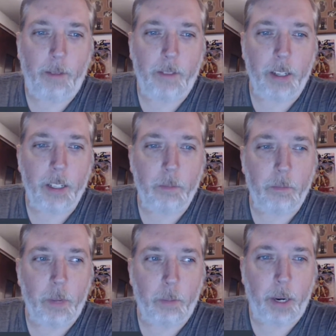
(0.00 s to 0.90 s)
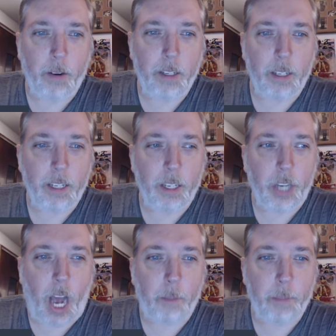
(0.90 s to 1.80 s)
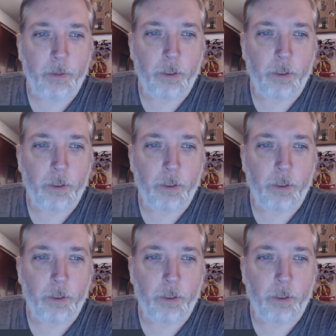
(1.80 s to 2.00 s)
I've done some appearances in shops